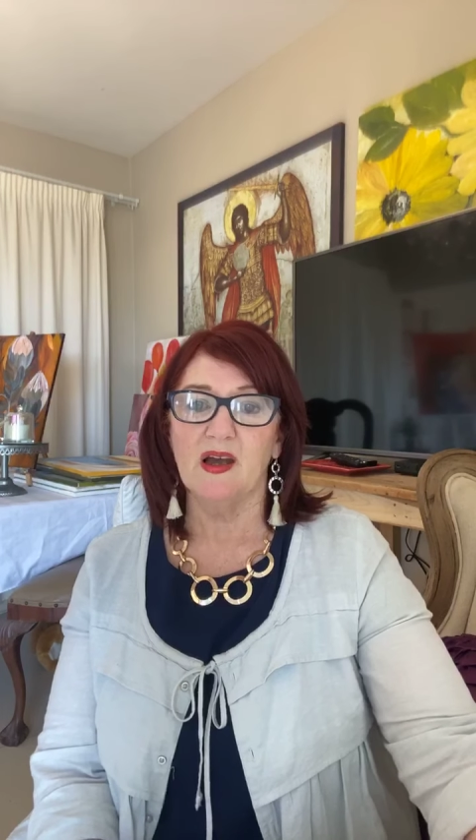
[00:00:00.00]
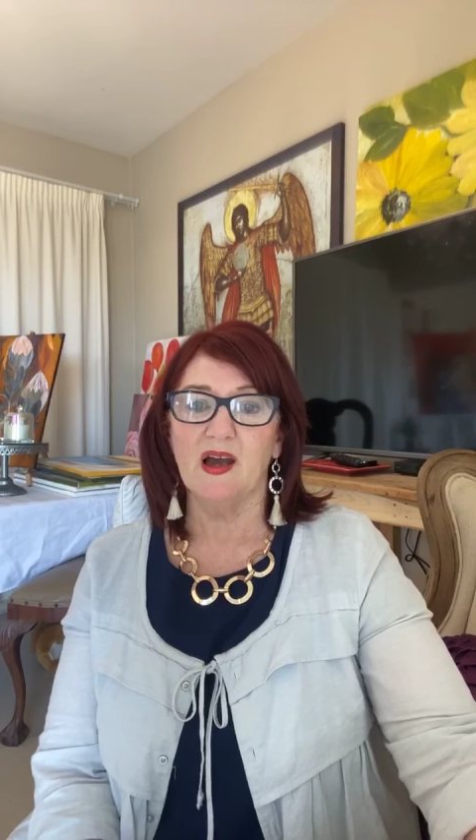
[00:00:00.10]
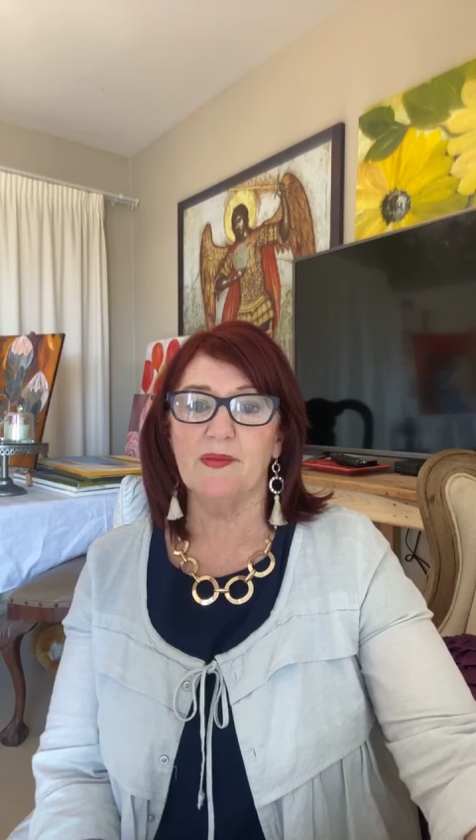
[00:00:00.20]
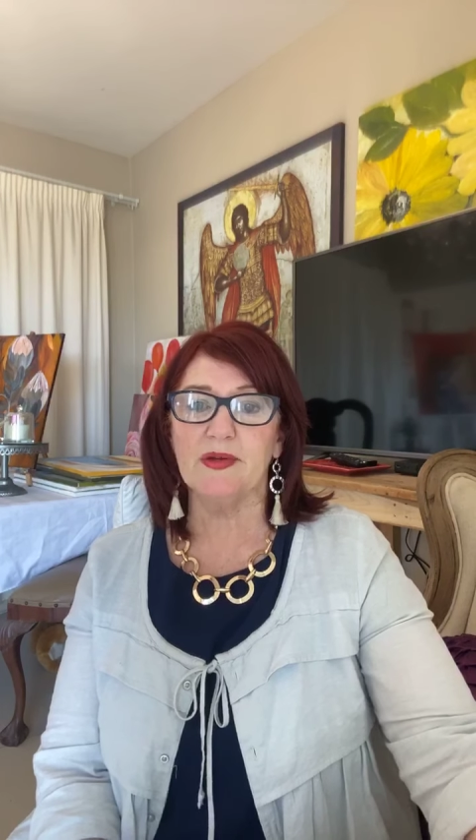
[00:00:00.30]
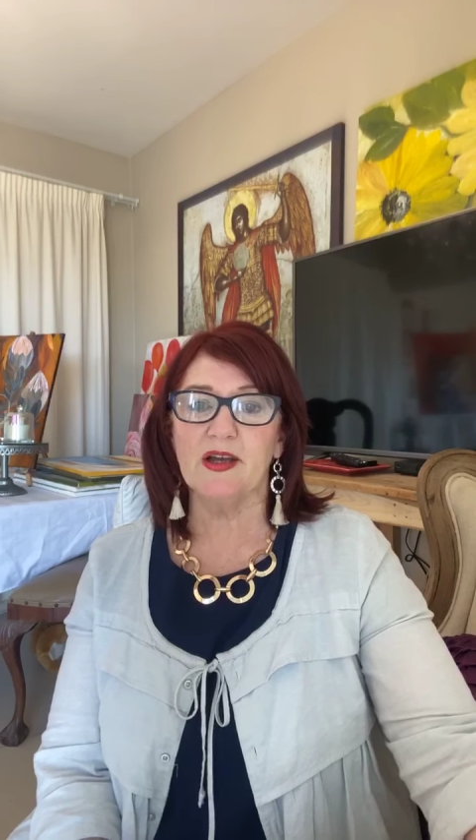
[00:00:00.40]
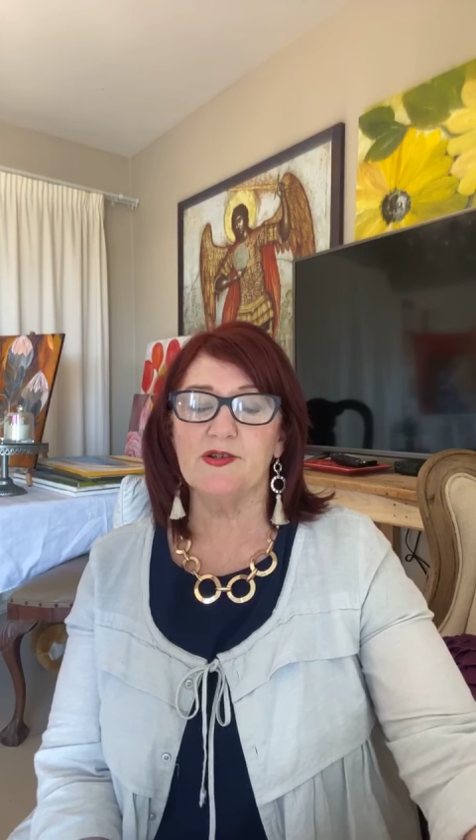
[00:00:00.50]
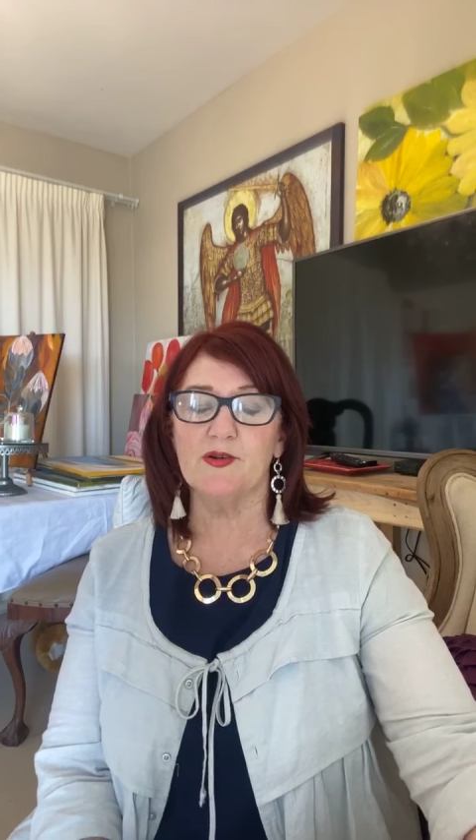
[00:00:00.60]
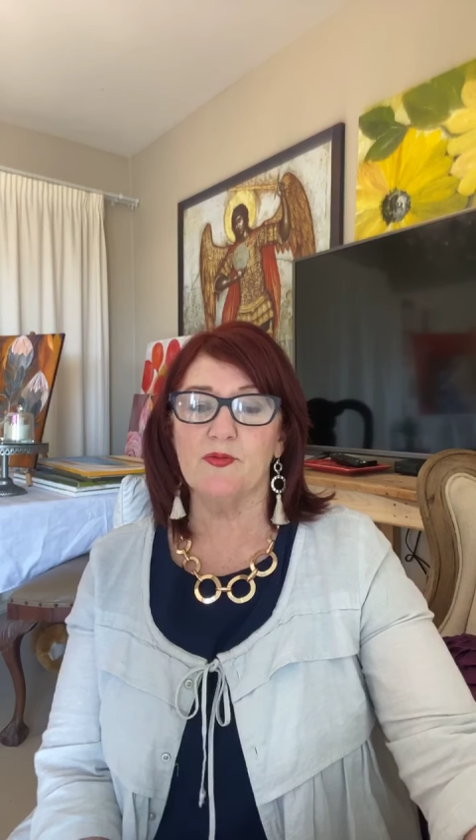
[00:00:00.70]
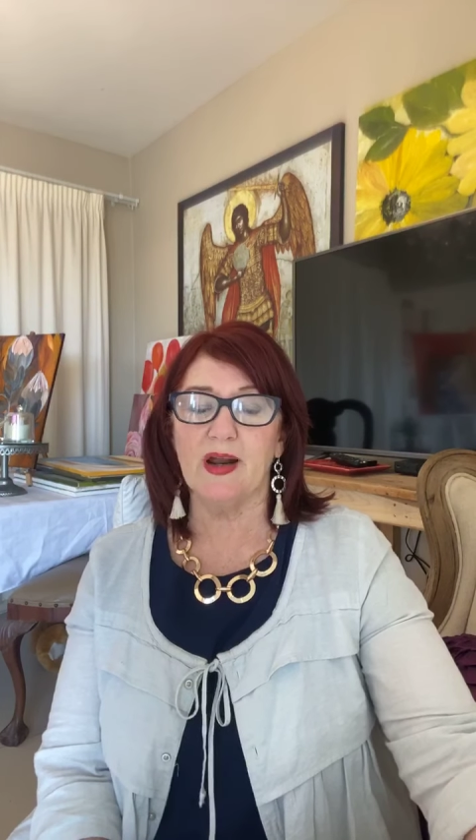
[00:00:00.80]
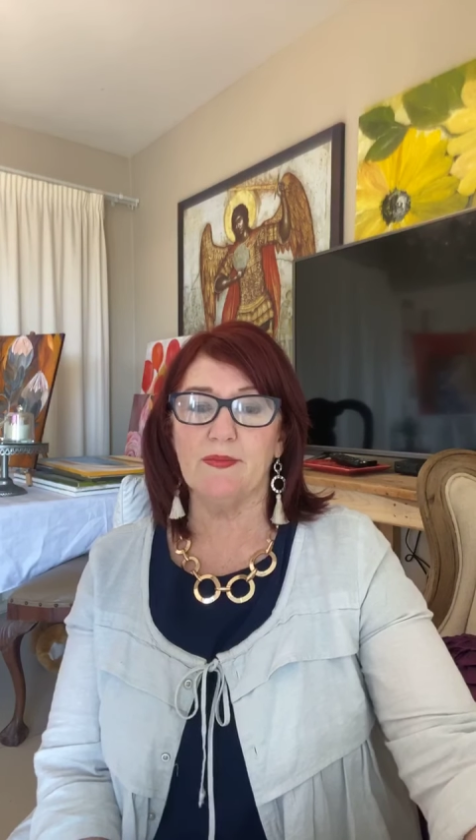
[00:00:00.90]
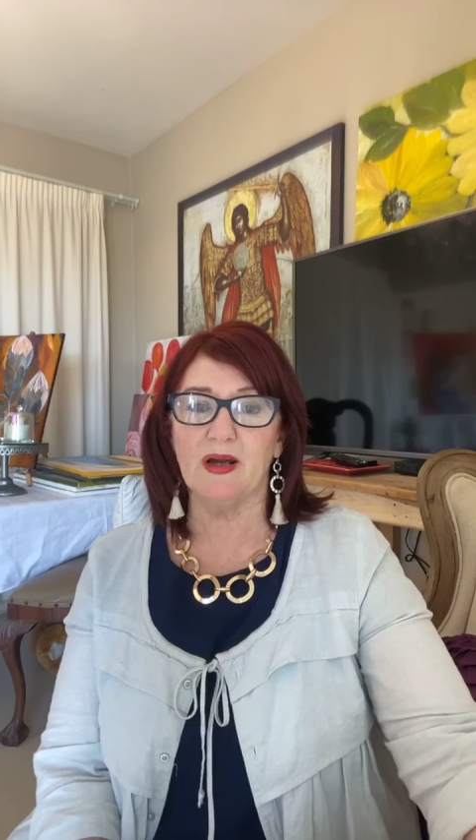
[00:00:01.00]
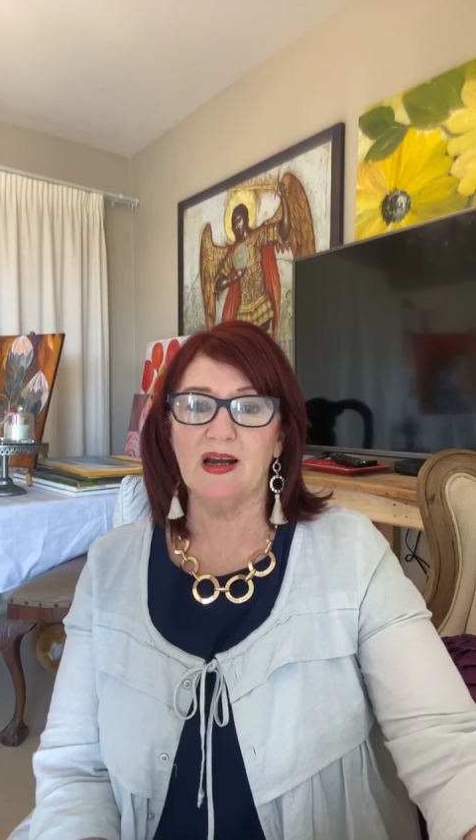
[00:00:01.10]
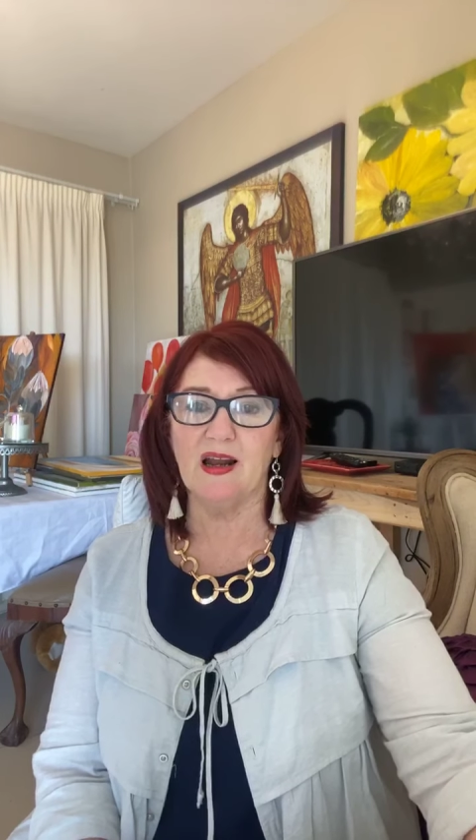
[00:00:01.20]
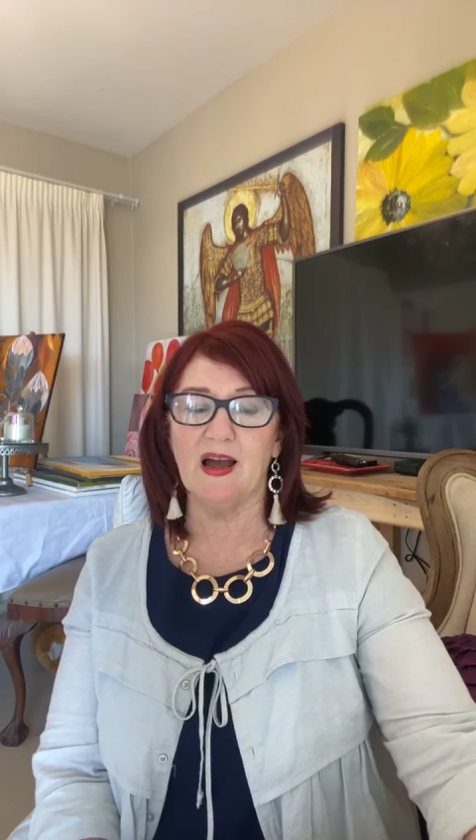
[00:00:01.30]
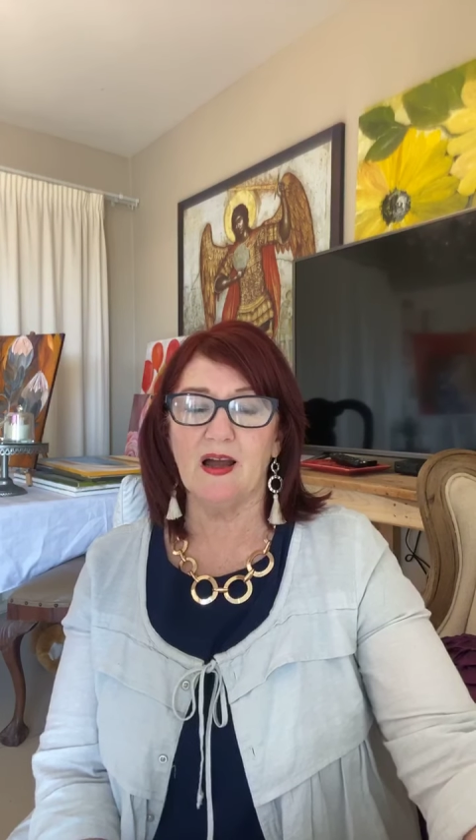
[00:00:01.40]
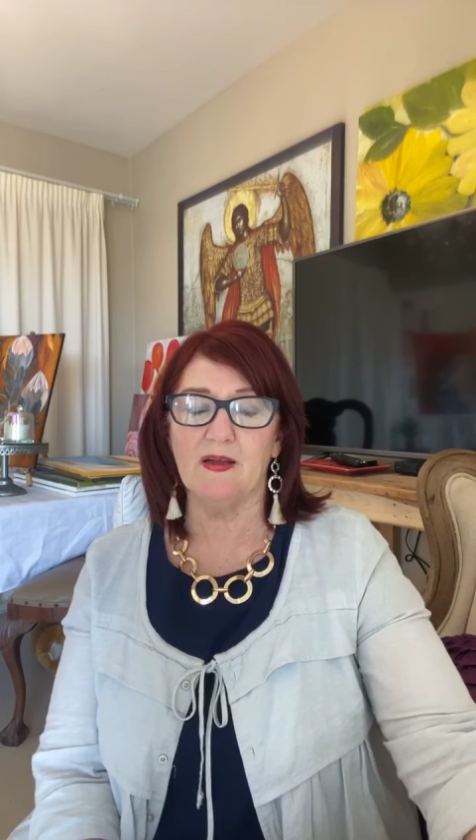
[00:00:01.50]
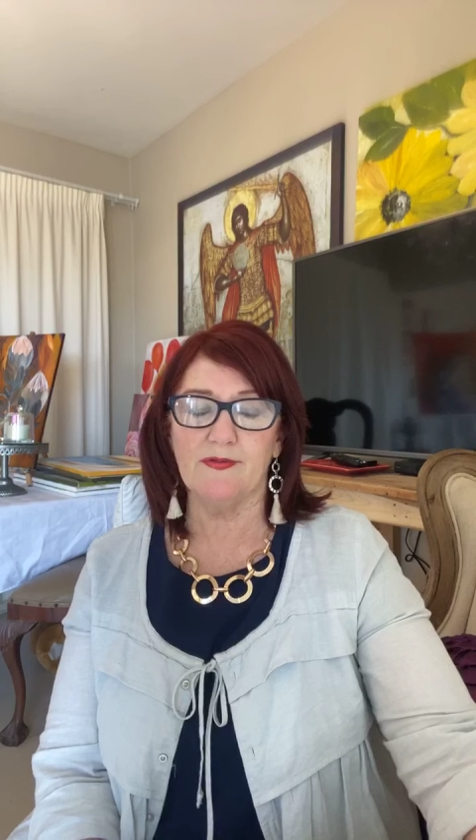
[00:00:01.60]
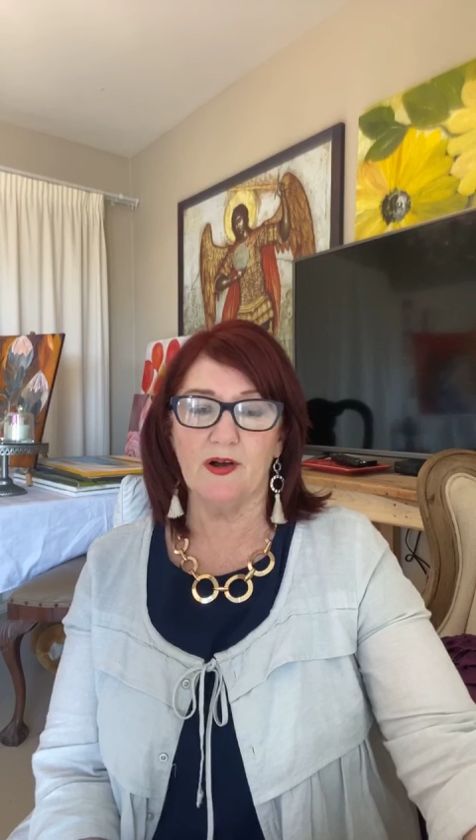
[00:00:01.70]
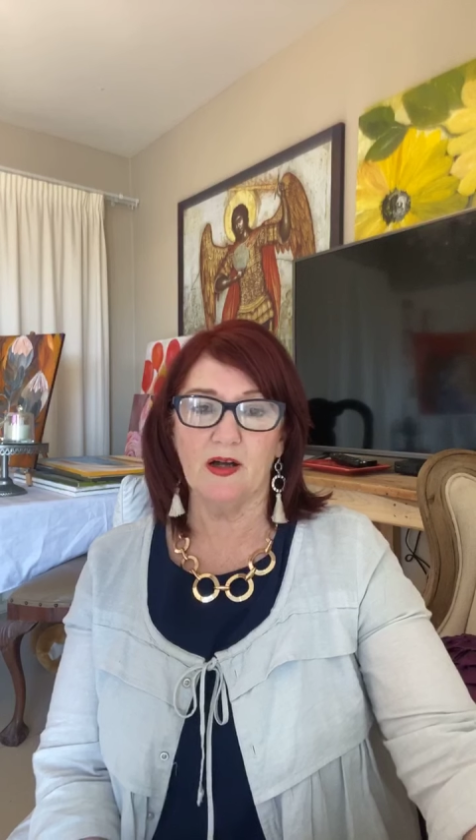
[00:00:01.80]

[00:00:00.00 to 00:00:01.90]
I'm going to run my live